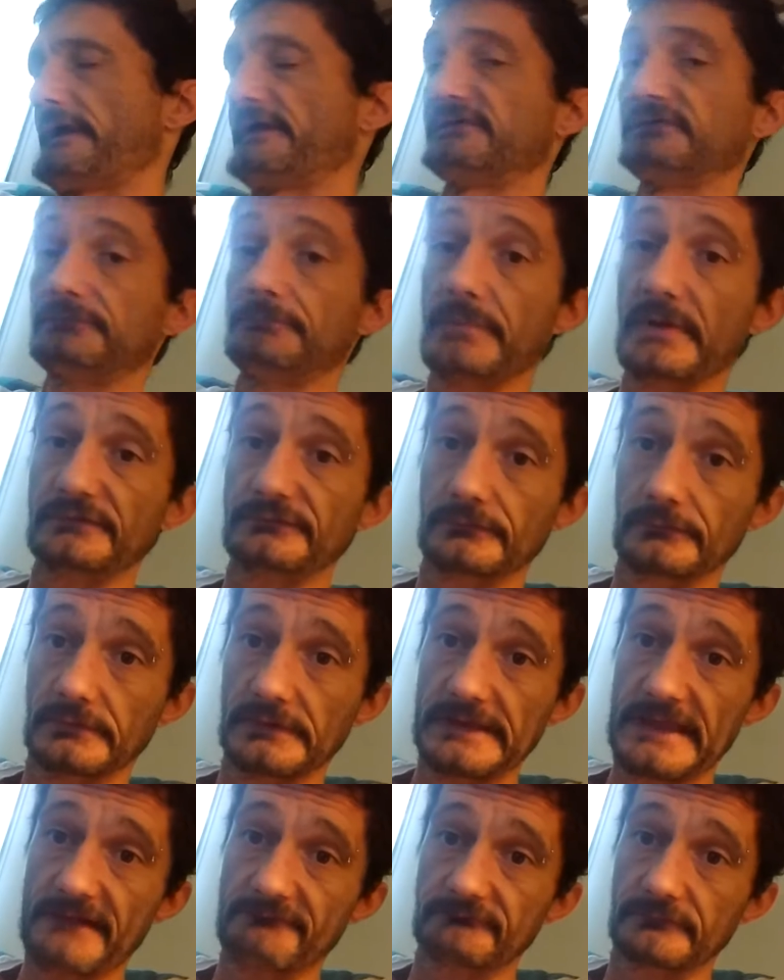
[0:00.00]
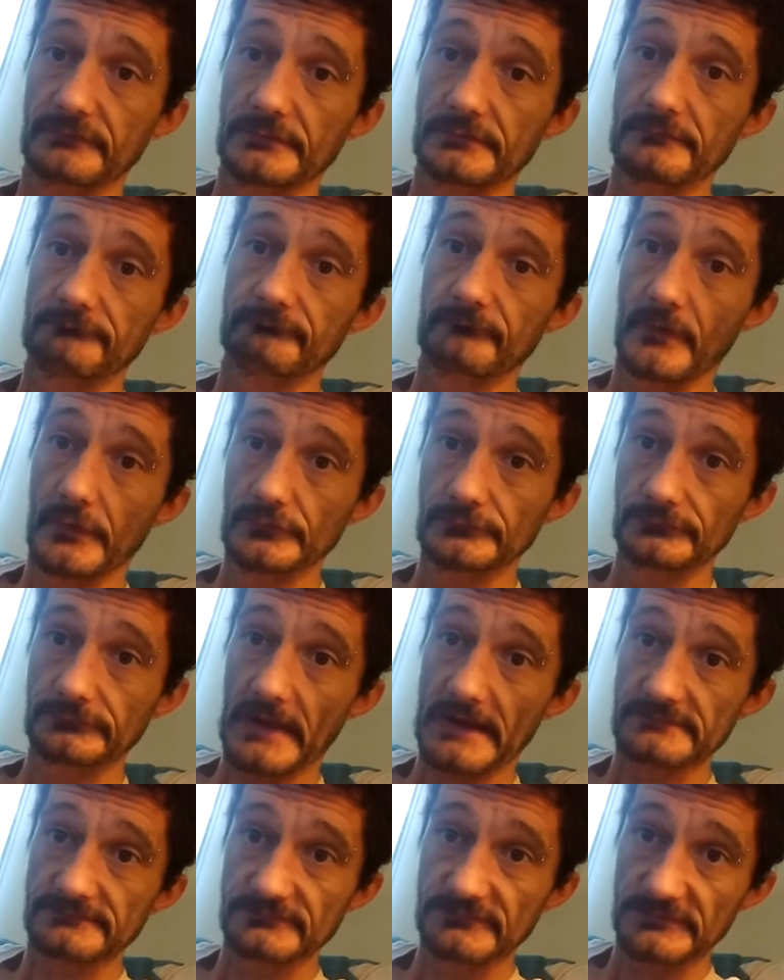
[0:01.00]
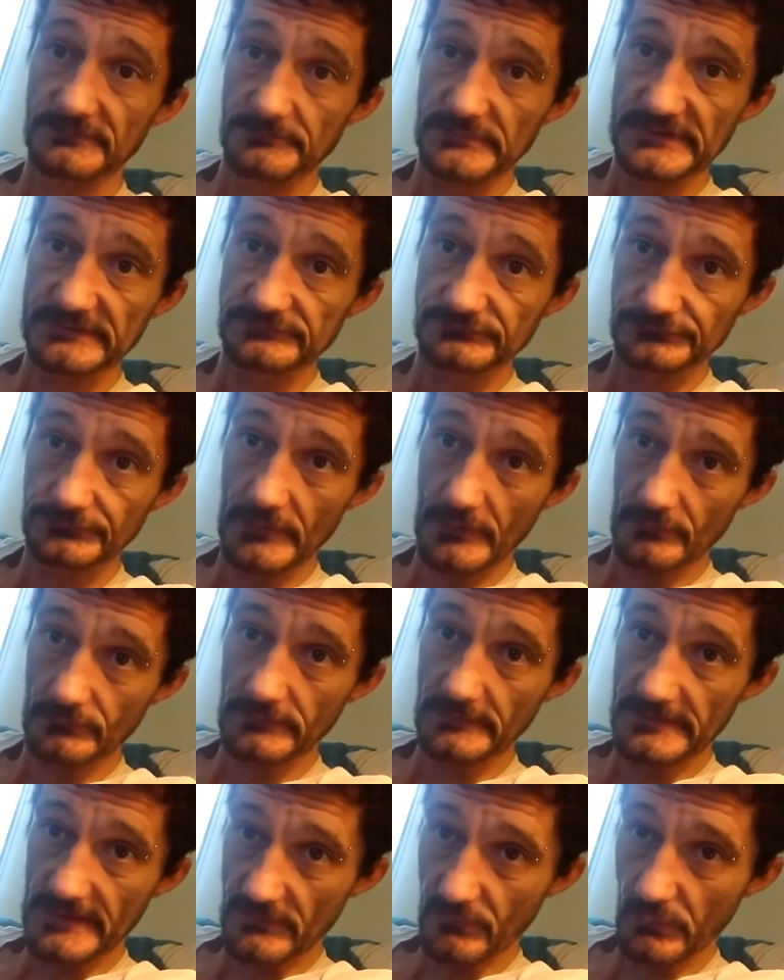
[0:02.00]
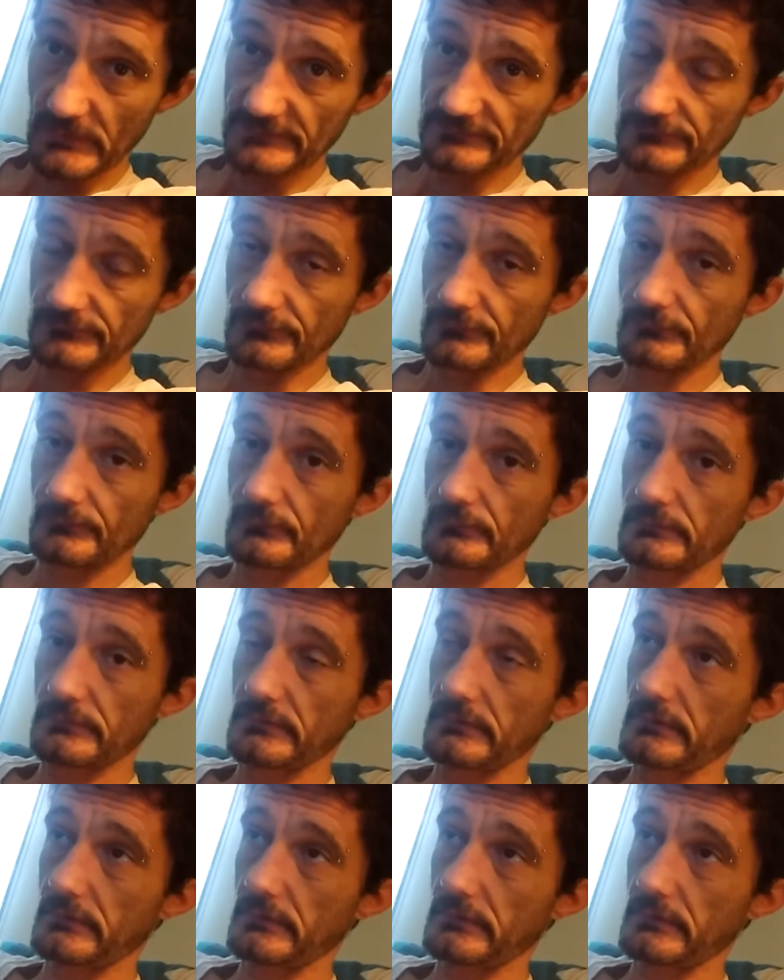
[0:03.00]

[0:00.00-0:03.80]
especially after the first ICP show that I went to,